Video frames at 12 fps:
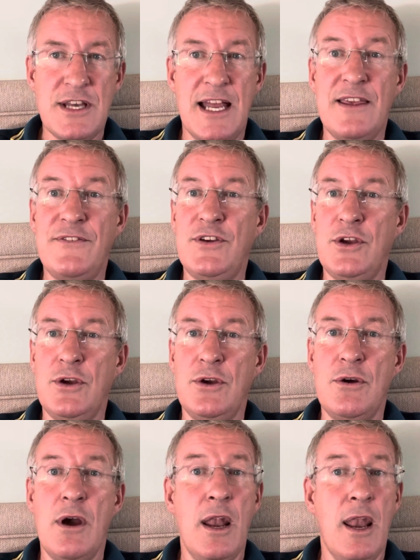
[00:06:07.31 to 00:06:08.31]
And if
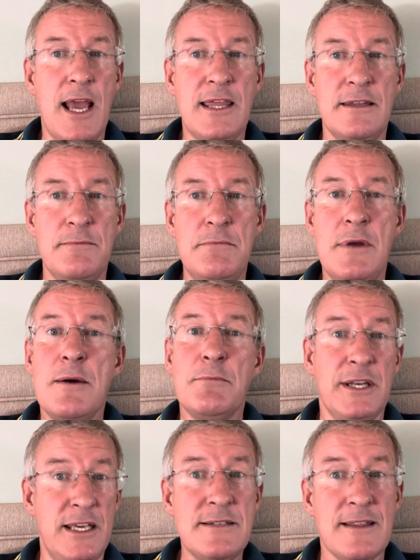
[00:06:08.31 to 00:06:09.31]
you like them,
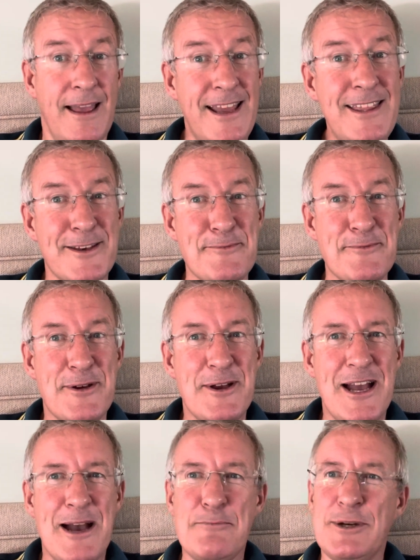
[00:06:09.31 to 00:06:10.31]
please like them.
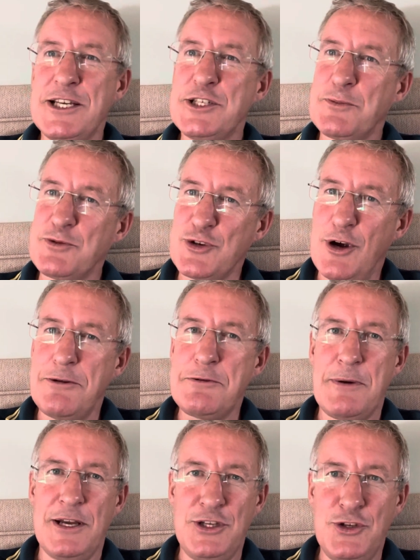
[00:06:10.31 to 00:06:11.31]
And please subscribe to
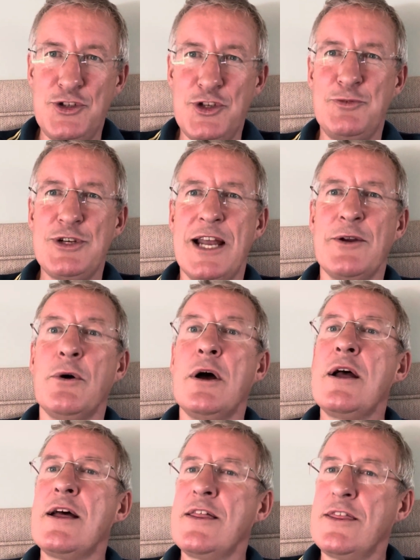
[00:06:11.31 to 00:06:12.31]
my YouTube channel.
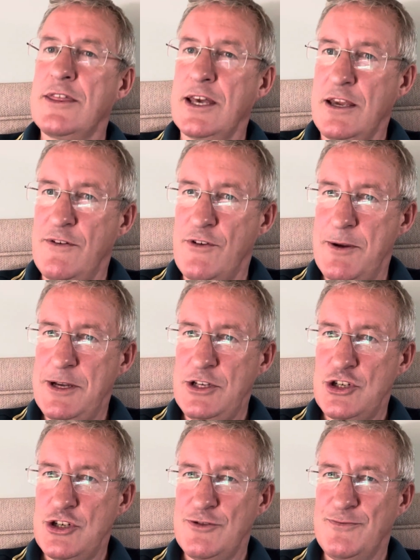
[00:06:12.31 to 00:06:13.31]
Thank you very much.